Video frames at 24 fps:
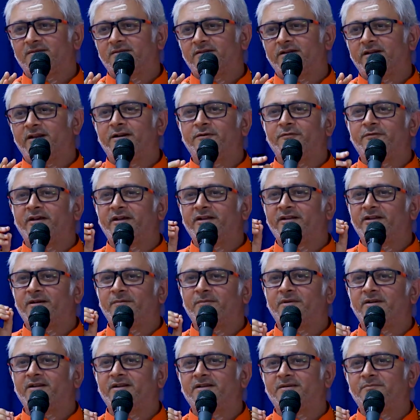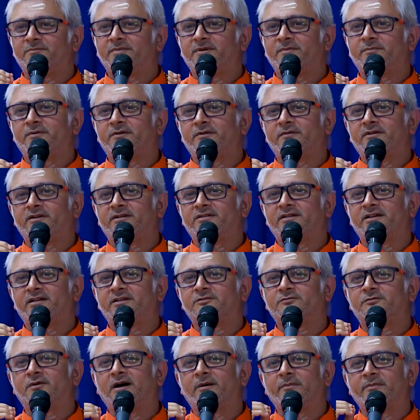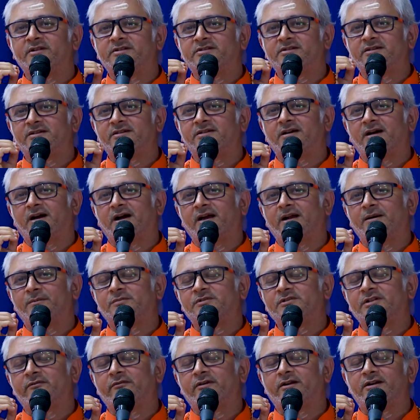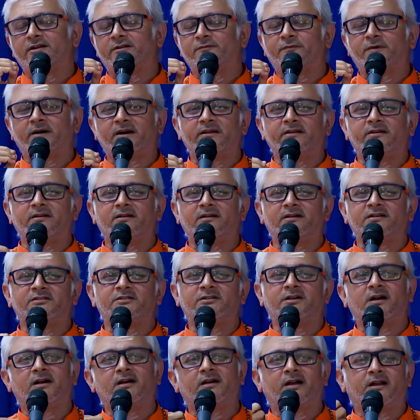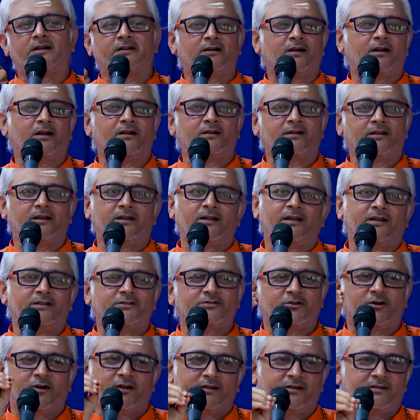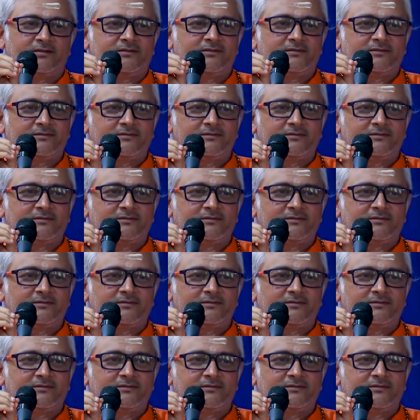Invariably, people will say, Swamiji, I am 75 years young at heart. Can I join?